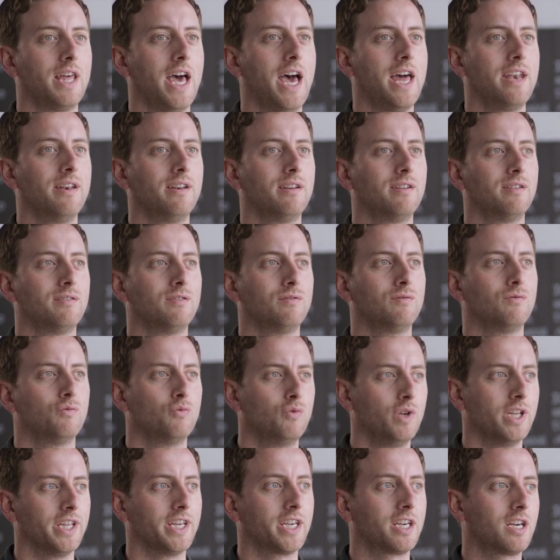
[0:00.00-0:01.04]
that
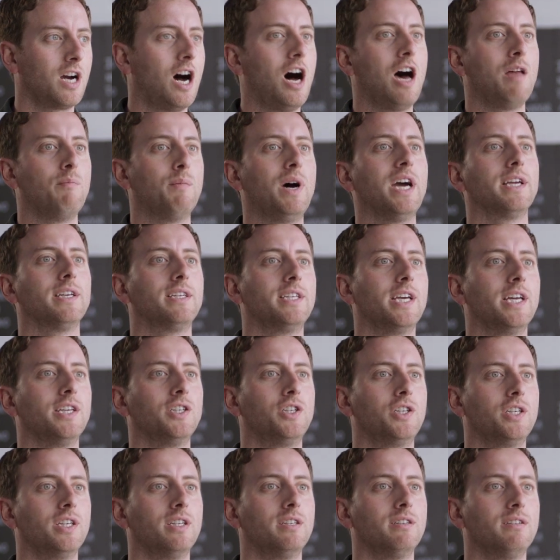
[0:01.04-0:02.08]
really caught my
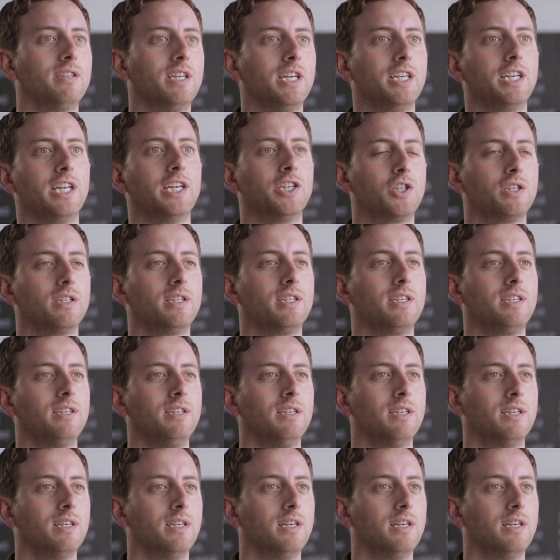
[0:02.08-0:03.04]
attention initially.